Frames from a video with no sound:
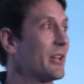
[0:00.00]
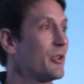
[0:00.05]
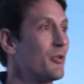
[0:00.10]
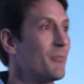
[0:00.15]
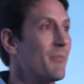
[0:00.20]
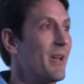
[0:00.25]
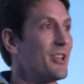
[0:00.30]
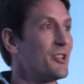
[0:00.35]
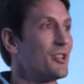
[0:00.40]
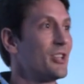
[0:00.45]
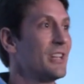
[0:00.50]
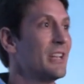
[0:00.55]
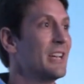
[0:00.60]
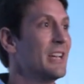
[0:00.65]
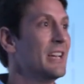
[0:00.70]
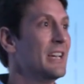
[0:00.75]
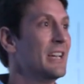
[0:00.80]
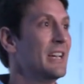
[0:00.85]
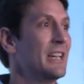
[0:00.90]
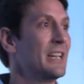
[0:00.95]
You imagine,
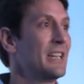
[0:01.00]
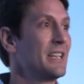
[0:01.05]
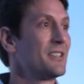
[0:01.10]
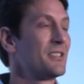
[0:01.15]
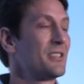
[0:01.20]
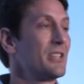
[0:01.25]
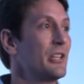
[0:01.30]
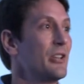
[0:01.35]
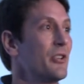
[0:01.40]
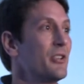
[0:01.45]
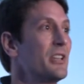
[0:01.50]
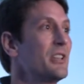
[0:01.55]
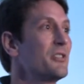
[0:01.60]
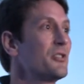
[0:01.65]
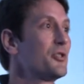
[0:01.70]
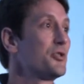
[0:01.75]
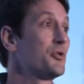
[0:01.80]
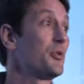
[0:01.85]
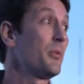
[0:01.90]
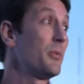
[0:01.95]
in an
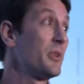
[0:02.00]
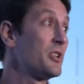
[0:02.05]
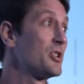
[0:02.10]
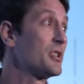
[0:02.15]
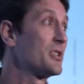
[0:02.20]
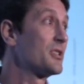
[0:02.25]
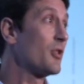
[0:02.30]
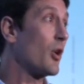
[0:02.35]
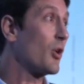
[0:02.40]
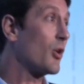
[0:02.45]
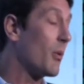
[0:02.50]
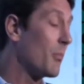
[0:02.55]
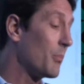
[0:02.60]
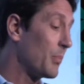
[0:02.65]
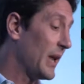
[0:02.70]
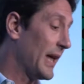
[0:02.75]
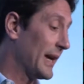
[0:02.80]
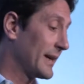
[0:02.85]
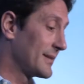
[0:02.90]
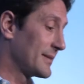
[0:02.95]
industry which is so
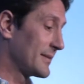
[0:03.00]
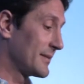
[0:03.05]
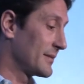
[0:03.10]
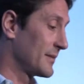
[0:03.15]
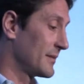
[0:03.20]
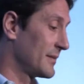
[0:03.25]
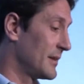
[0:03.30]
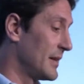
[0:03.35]
complex.